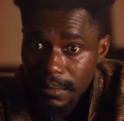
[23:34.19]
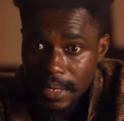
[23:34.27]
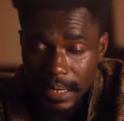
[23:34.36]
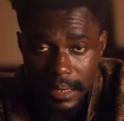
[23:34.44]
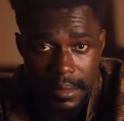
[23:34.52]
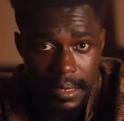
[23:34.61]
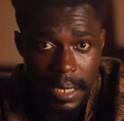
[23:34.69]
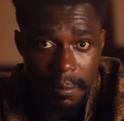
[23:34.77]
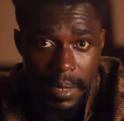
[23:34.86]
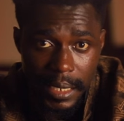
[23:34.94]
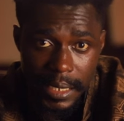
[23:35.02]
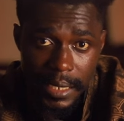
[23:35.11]
they still come
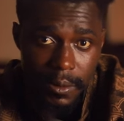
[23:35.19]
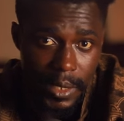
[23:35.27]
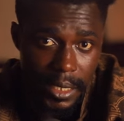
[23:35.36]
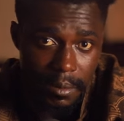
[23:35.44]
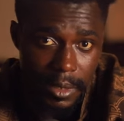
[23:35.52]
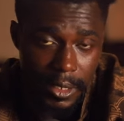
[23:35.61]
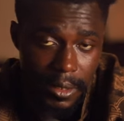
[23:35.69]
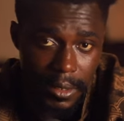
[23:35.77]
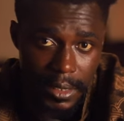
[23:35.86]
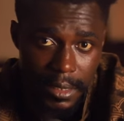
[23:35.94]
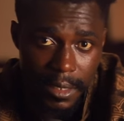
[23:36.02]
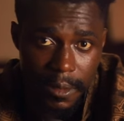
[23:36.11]
back anyway
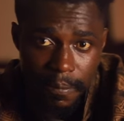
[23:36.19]
because